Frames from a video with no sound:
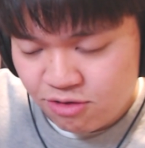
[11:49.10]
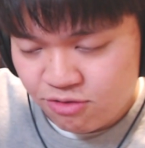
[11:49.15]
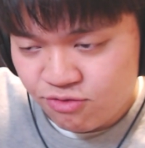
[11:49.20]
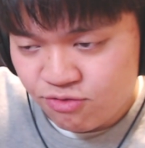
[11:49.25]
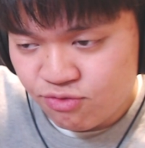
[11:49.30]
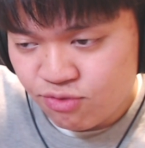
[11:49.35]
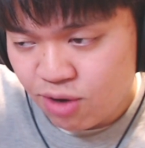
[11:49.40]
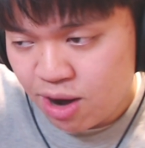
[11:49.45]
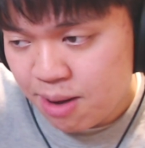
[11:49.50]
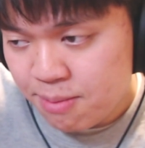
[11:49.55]

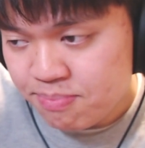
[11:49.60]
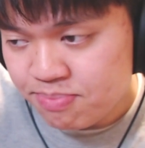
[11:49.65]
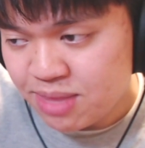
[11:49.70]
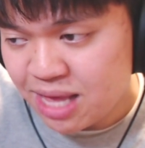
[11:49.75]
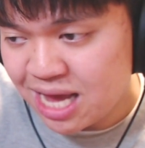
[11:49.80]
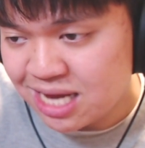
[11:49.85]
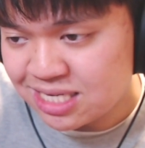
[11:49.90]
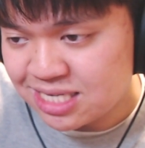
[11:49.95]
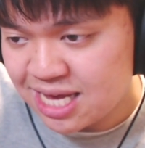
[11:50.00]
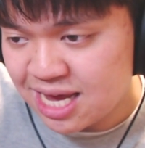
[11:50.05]
from
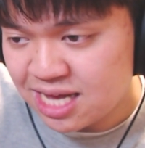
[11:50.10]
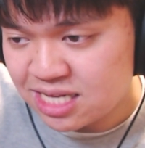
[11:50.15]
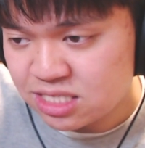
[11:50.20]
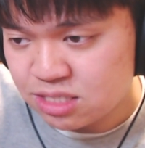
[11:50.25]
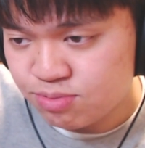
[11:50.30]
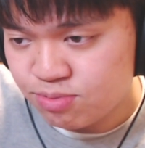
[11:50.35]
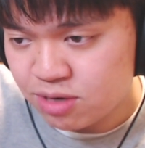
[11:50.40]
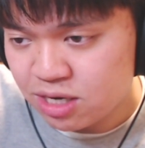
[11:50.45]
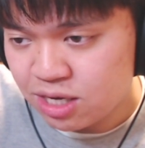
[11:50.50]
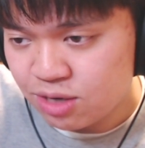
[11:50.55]
that dance
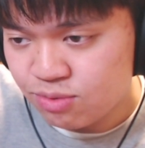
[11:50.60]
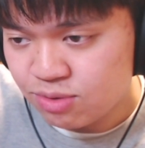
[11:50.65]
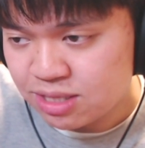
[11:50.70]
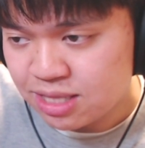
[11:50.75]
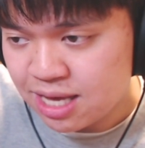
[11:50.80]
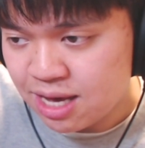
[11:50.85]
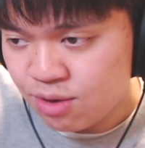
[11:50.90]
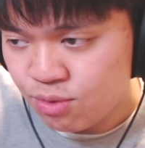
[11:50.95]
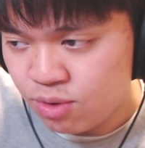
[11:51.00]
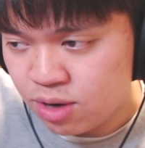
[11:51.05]
break with
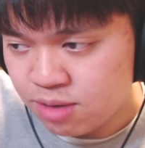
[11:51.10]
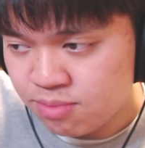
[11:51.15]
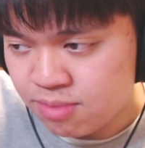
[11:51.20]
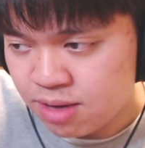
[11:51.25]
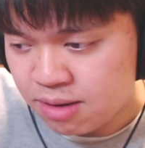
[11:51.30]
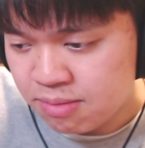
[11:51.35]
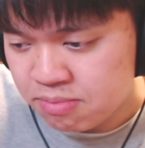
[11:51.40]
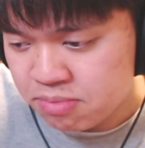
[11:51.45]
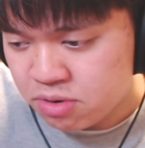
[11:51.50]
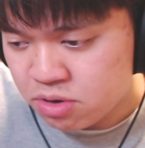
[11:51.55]
that one
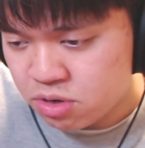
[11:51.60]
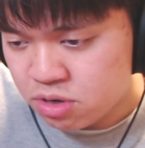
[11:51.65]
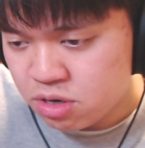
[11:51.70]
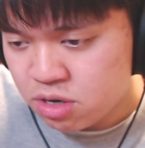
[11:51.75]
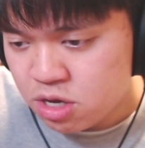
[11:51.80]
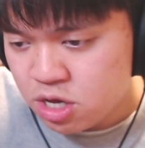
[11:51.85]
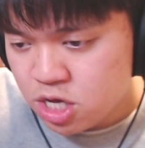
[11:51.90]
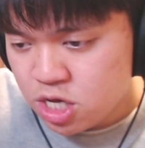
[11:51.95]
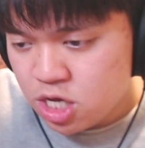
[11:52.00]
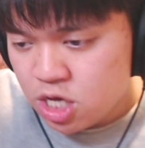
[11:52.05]
member
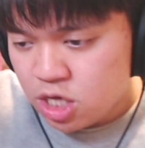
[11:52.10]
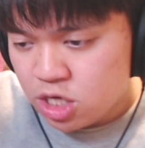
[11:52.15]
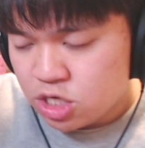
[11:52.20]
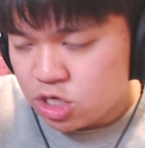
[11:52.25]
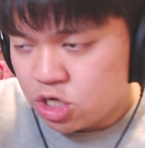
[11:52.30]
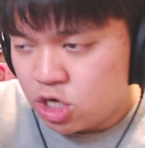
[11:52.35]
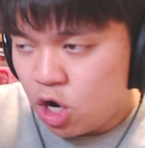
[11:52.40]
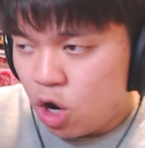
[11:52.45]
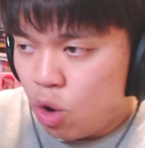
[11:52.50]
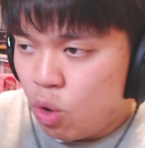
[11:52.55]

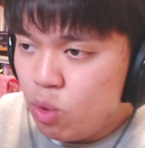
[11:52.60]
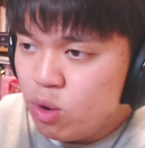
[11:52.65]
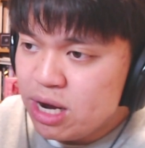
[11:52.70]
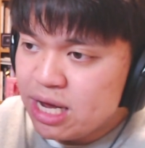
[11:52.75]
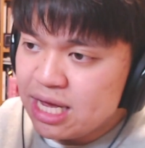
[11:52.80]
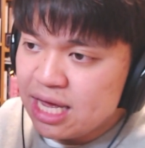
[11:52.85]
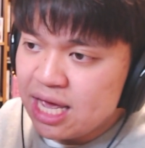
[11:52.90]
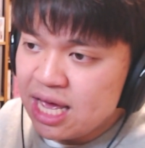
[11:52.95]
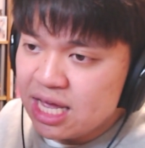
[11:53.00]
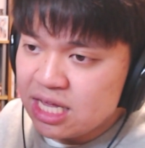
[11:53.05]

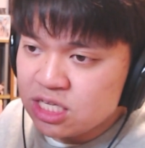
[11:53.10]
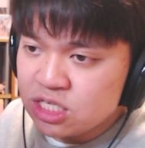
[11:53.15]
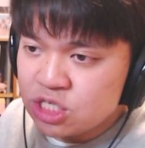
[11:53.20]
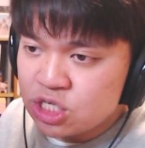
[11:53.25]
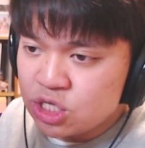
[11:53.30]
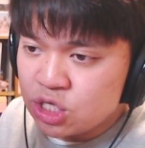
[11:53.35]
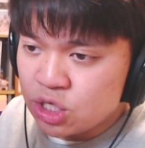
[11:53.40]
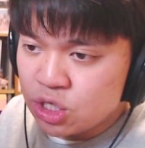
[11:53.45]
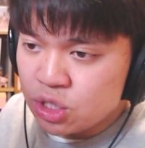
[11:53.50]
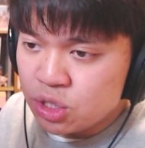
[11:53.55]
going
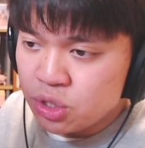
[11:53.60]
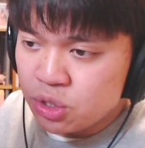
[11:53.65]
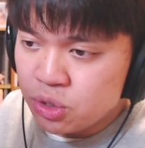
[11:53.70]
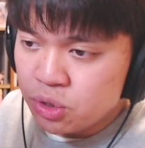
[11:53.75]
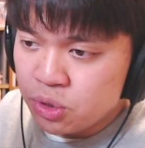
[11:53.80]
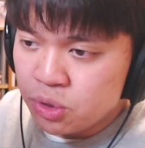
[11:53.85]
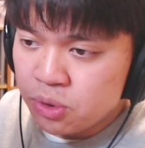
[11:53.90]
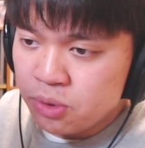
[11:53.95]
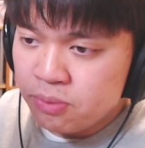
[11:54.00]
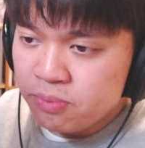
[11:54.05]

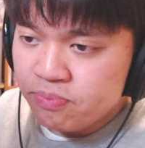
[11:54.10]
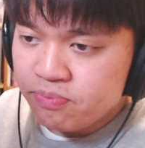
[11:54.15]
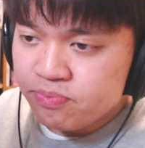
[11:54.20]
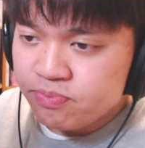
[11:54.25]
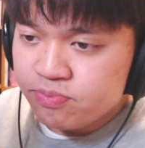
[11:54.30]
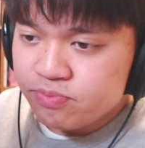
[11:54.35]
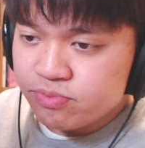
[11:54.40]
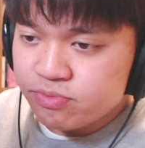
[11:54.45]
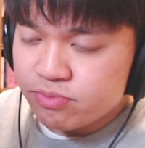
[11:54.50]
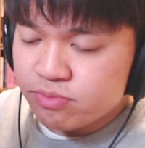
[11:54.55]
into,
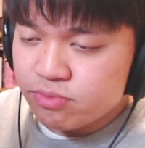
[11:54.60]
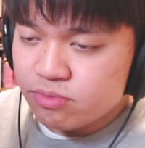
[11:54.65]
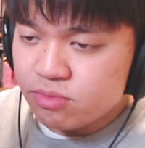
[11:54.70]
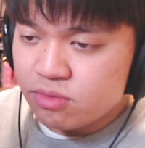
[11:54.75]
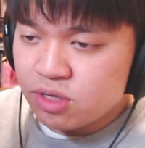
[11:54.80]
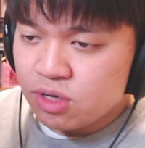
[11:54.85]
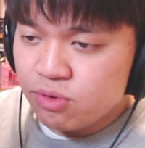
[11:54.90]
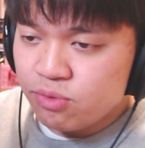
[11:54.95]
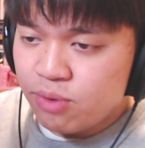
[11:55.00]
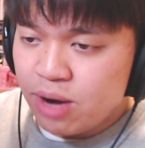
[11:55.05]

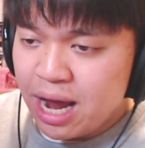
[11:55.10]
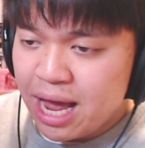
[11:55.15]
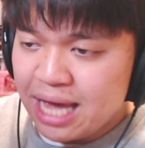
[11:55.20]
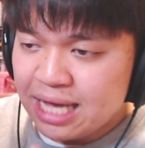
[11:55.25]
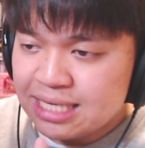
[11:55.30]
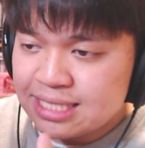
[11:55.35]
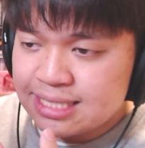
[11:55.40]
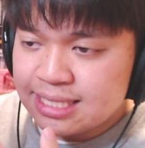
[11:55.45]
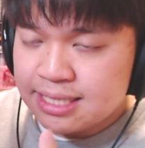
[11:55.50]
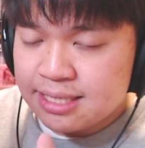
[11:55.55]

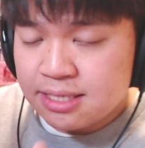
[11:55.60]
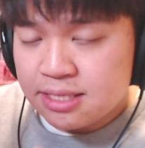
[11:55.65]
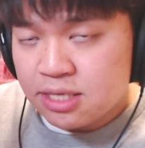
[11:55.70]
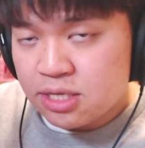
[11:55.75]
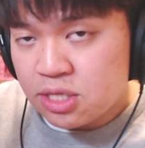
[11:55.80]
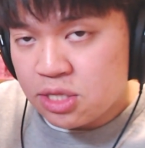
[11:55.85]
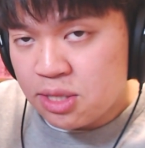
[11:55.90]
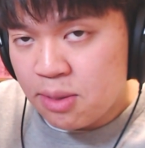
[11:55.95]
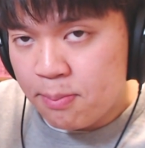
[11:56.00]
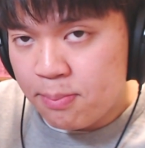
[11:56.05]
right,
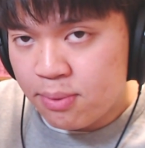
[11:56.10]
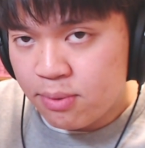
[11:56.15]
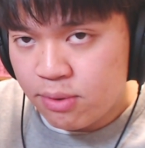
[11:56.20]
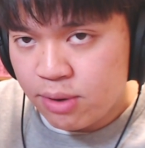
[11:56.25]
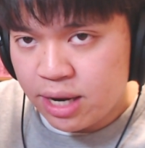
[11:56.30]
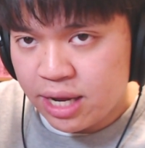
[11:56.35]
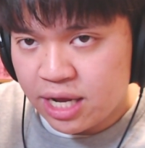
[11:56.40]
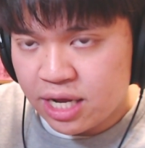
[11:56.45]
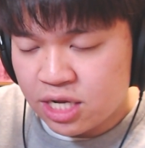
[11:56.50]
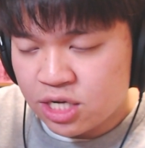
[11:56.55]
the
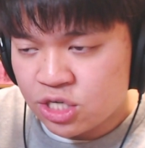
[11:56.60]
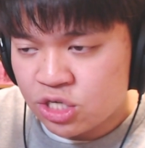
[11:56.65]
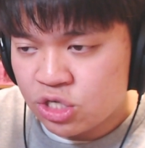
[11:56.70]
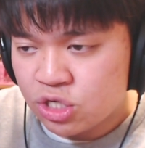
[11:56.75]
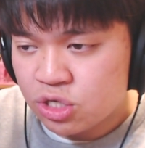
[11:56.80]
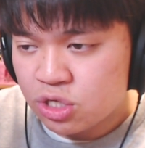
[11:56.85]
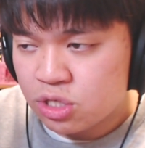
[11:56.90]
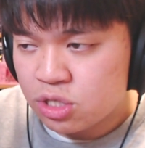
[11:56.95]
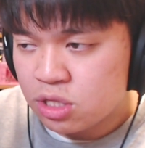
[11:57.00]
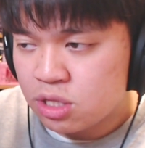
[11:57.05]

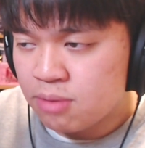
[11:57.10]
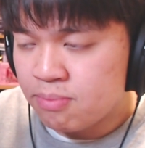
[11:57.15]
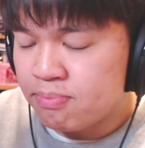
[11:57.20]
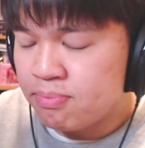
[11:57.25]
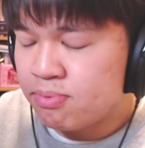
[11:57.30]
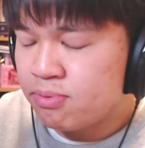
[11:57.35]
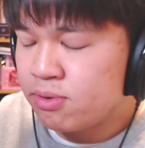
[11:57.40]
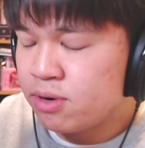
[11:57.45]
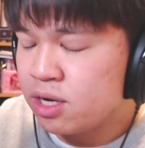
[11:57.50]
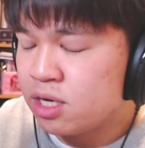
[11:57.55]
bridge. The
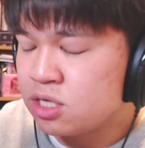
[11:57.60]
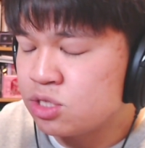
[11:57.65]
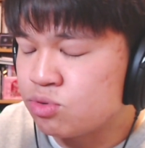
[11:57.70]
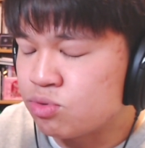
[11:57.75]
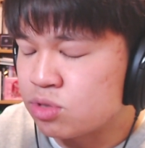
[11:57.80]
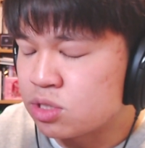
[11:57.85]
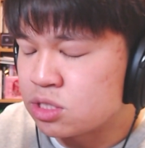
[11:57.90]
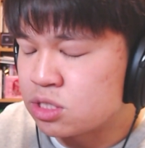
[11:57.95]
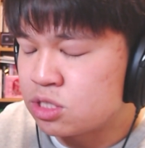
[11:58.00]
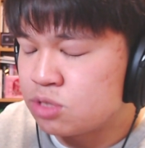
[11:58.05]
bridge
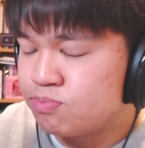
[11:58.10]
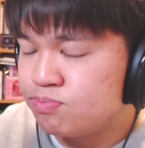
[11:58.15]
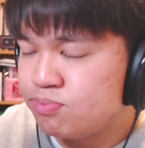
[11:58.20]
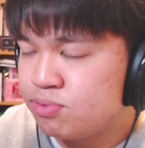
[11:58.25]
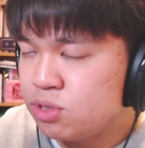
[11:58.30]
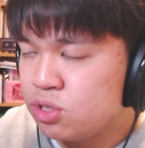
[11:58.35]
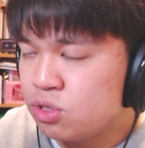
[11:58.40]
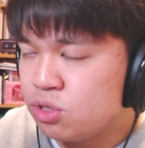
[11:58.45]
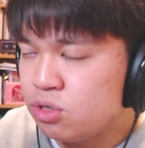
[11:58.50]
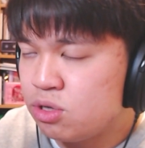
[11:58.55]
was
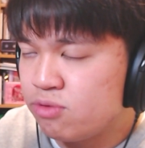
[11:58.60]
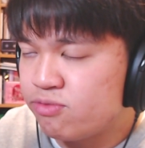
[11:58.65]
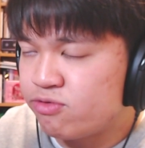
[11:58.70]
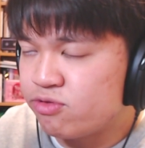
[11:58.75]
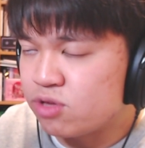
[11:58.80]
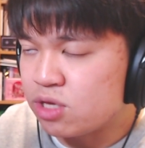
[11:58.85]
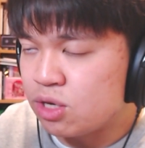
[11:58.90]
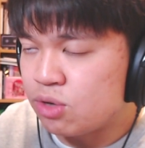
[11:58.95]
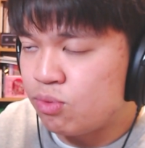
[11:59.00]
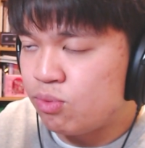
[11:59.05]

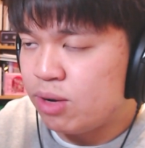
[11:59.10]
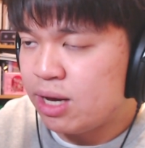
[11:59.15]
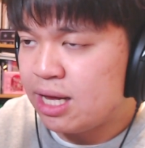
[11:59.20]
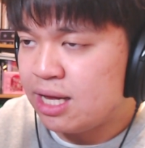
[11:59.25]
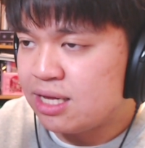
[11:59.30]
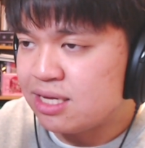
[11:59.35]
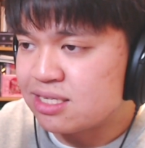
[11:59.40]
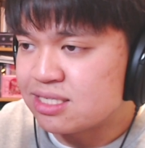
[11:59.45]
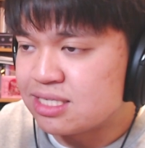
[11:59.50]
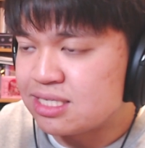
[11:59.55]
beautifully
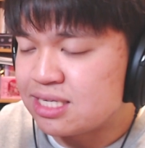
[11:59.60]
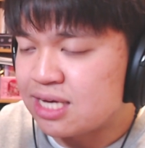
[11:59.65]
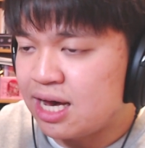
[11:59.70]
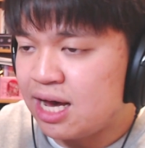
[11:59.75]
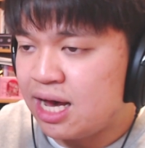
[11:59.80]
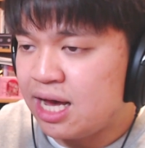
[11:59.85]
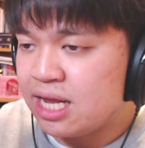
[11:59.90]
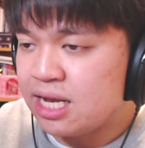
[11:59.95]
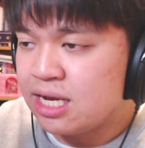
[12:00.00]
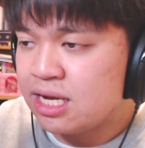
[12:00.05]
well
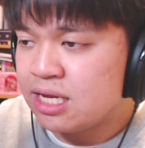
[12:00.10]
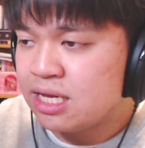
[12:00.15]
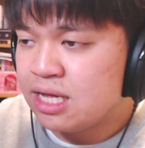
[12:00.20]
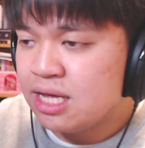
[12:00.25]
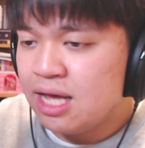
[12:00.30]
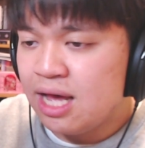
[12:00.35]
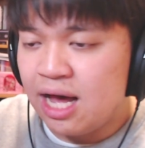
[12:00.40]
done.